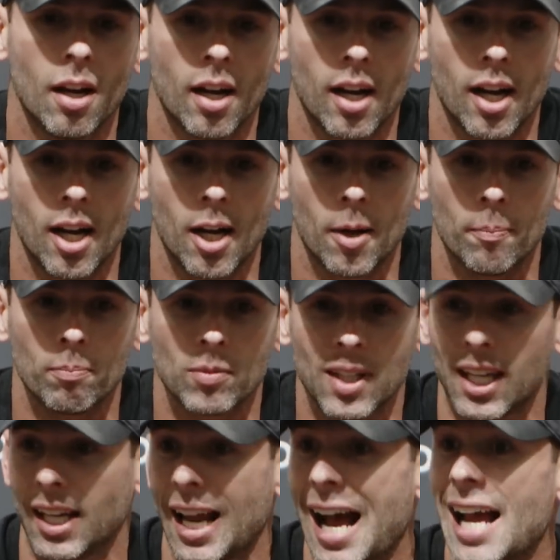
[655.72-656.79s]

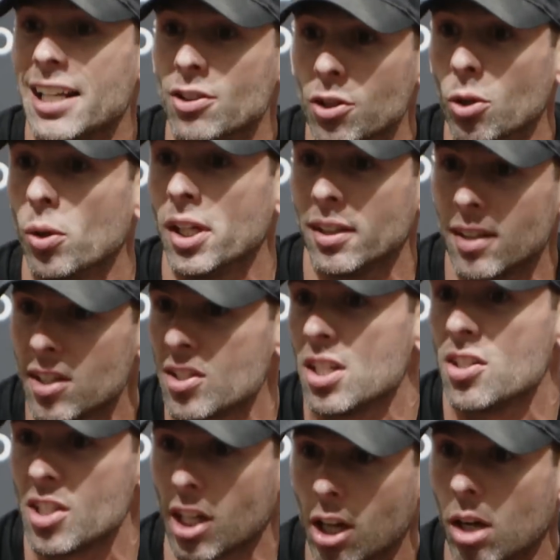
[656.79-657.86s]
Can I do it?
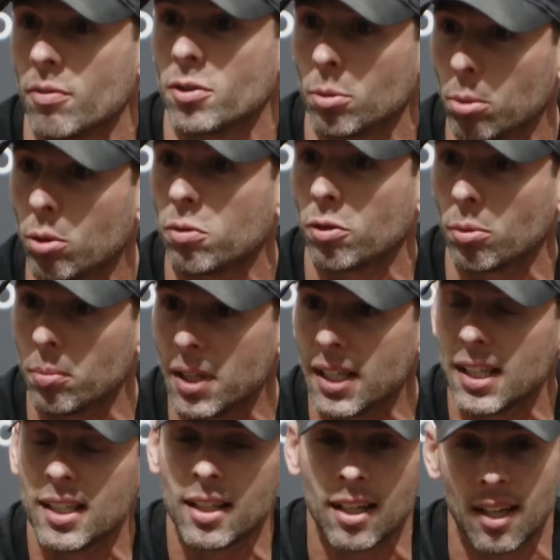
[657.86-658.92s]
Is it comfortable for
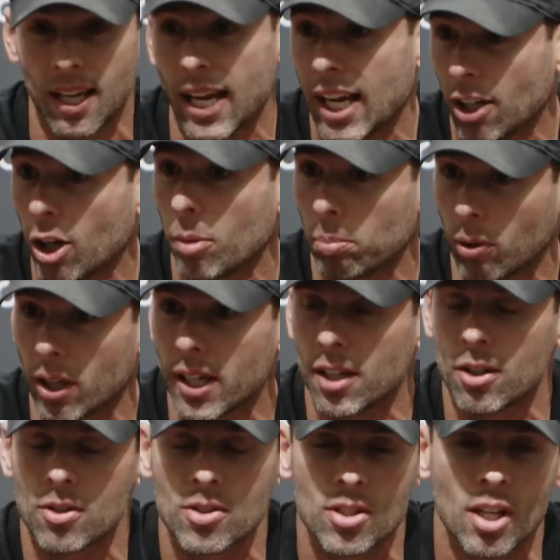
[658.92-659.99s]
me and our
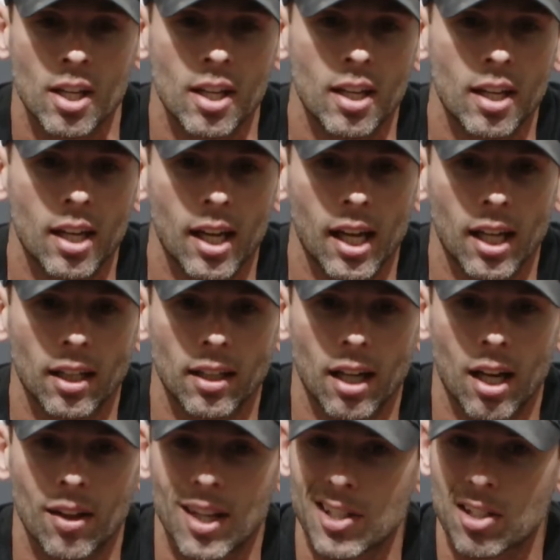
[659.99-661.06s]
players? And
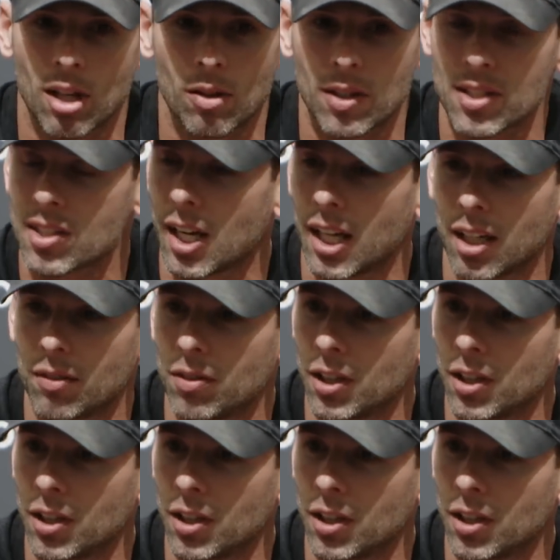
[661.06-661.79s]
that's always kind of